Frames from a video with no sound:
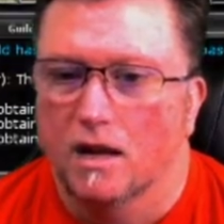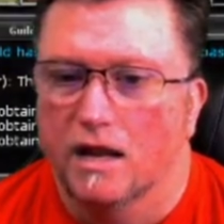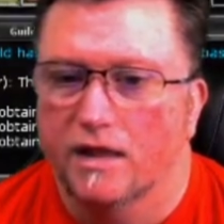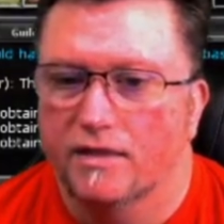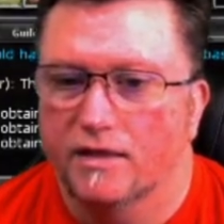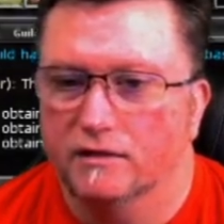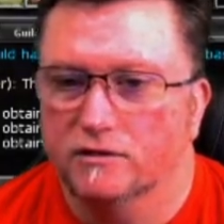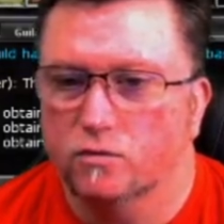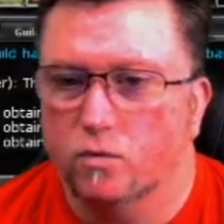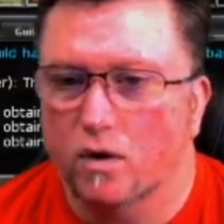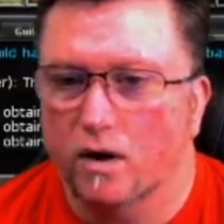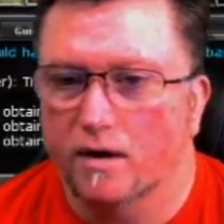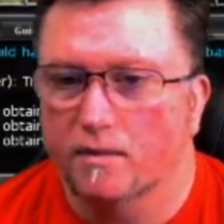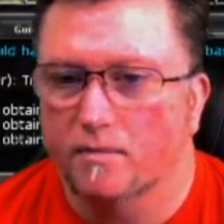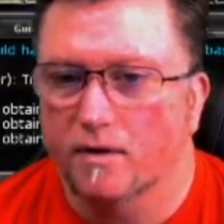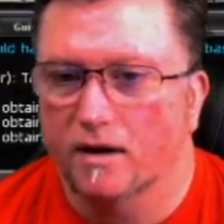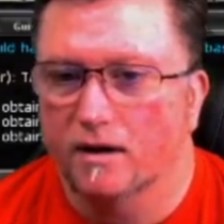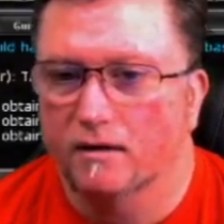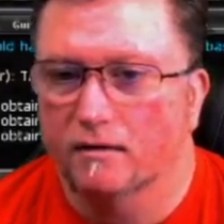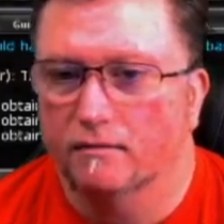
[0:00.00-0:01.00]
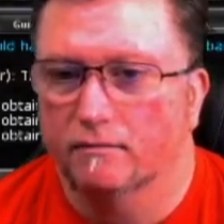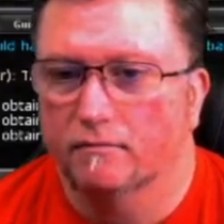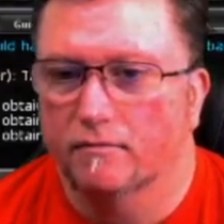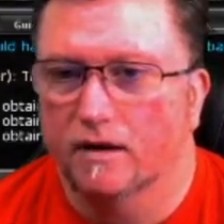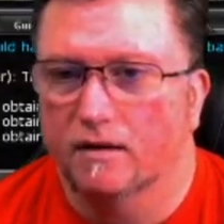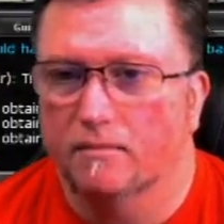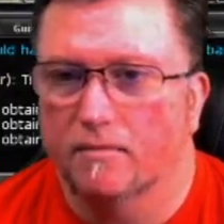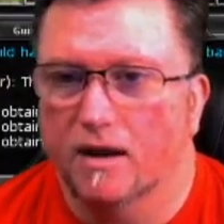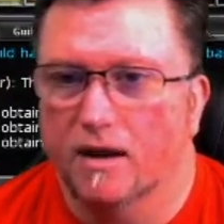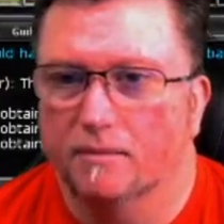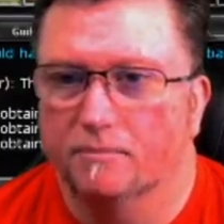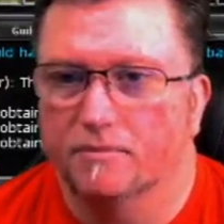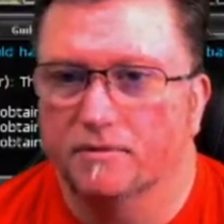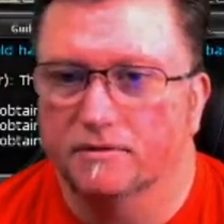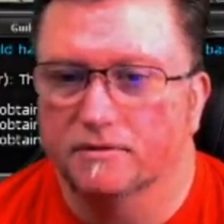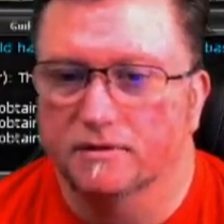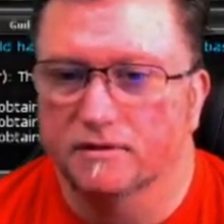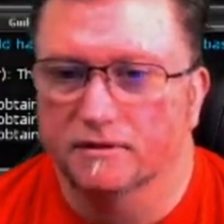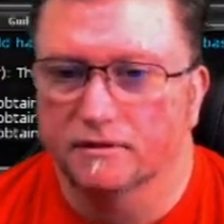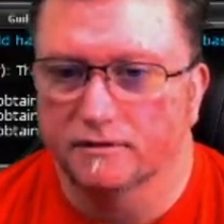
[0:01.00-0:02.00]
And that's why my map
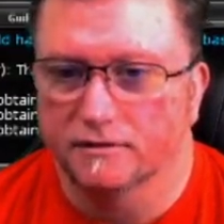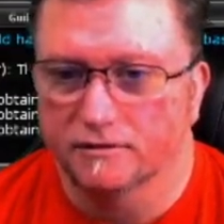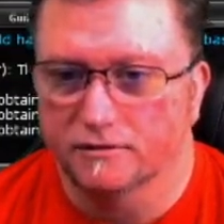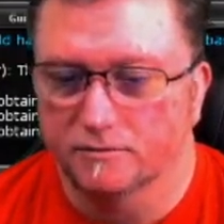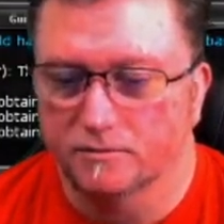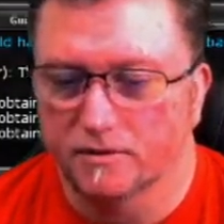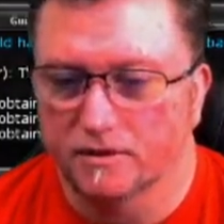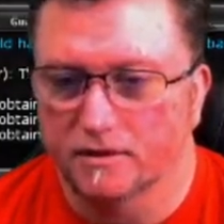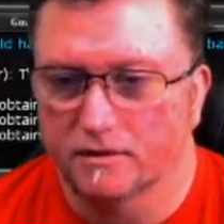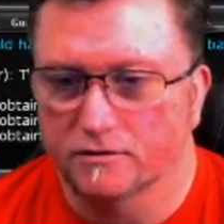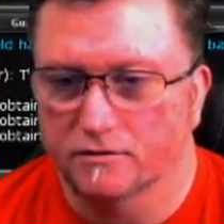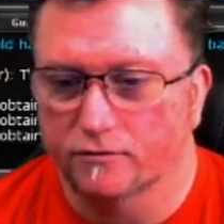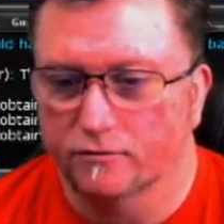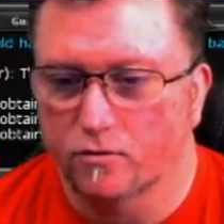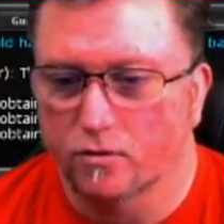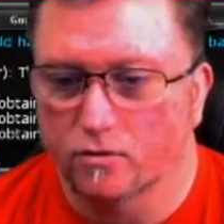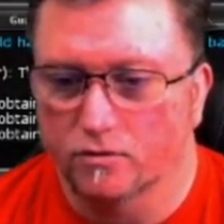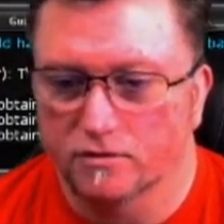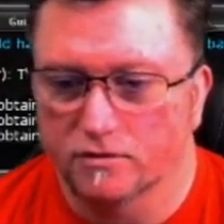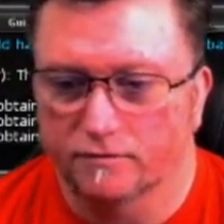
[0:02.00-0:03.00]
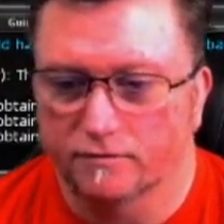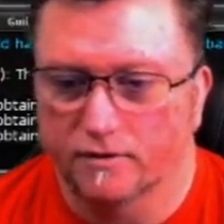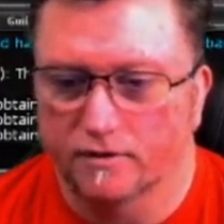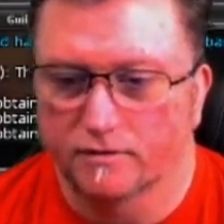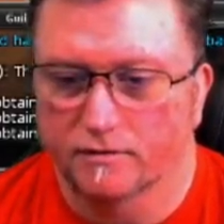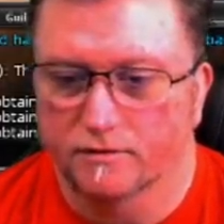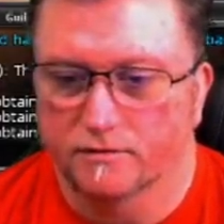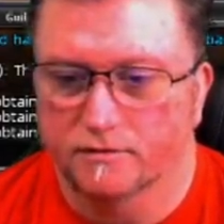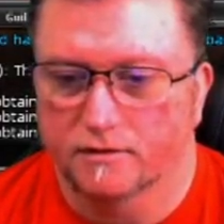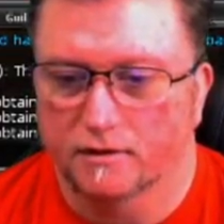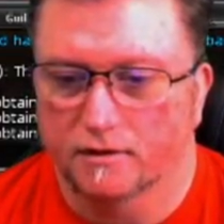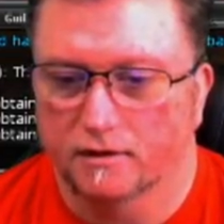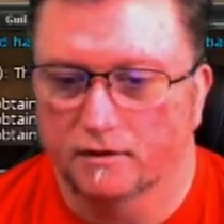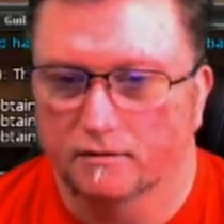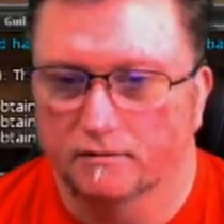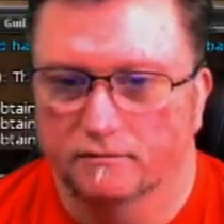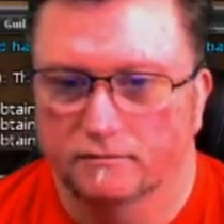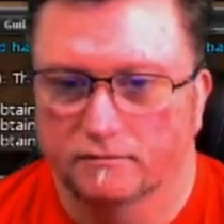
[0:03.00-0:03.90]
is lit, is because of course I've done this thing.